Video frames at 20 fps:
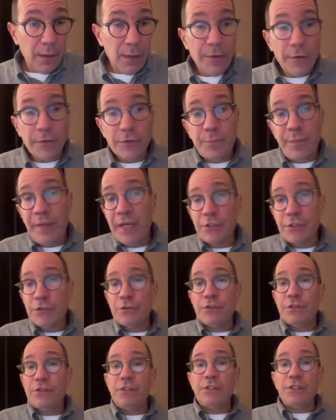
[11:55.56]
Those
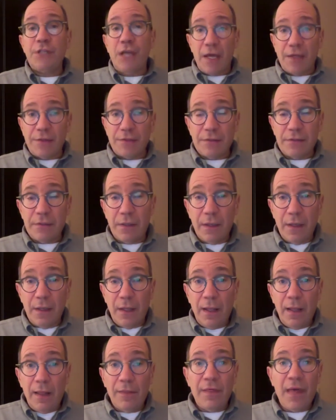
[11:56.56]
pictures suggest
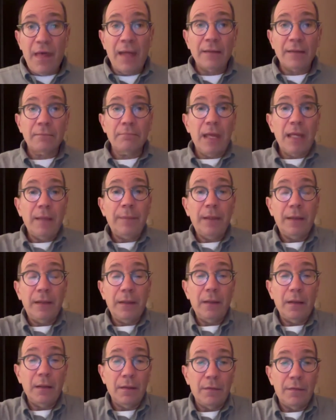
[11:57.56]
that
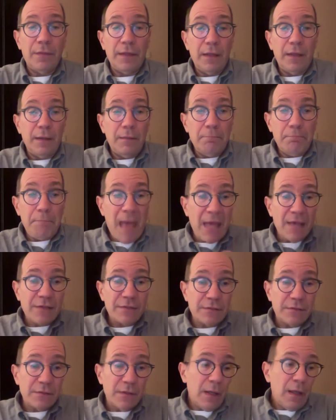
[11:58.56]
maybe the
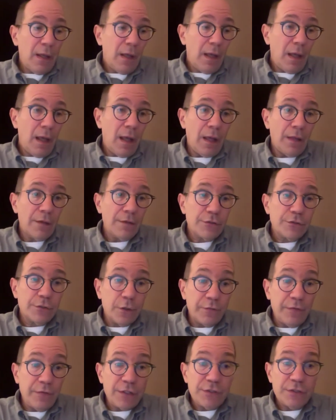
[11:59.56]
mass
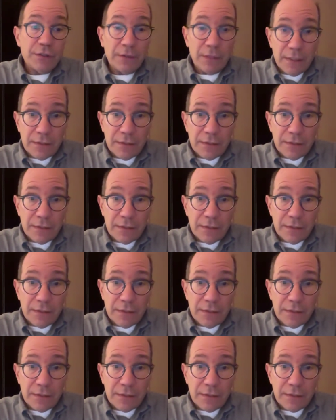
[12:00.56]
starvation